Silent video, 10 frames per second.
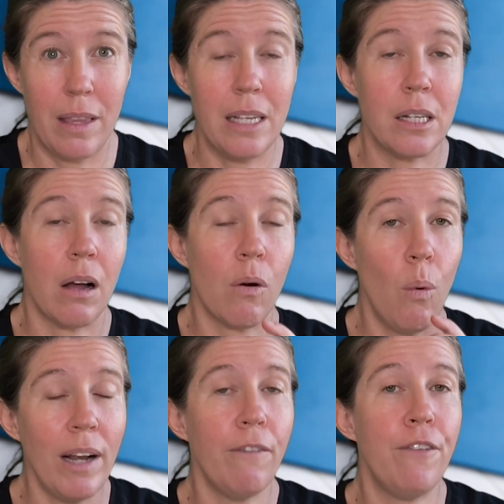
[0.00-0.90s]
there's
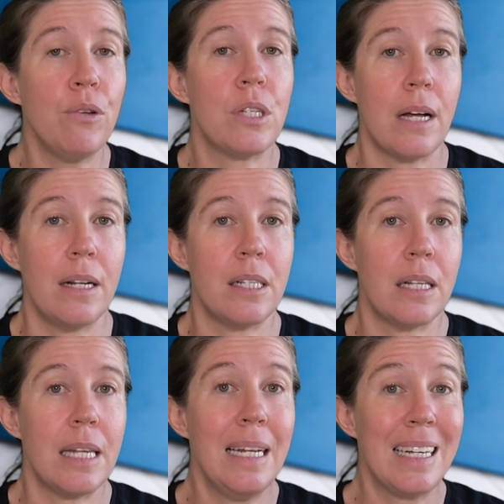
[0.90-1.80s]
quite a few studies
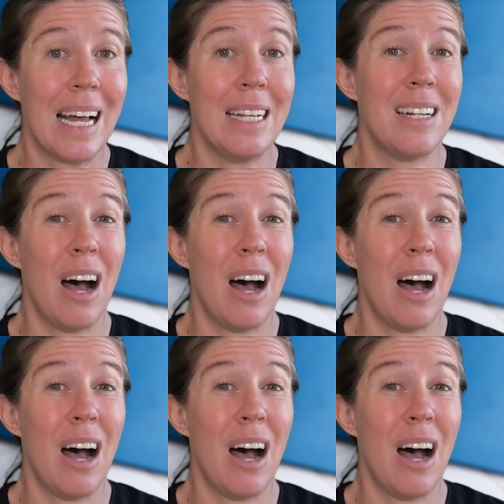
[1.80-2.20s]
that's indicated